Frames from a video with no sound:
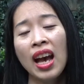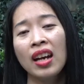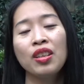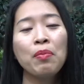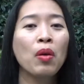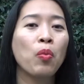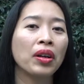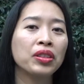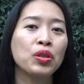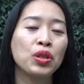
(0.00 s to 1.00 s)
you may
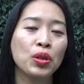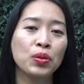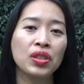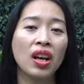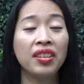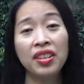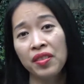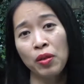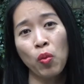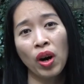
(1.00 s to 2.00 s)
want to choose a
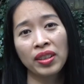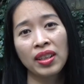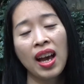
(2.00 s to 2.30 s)
different one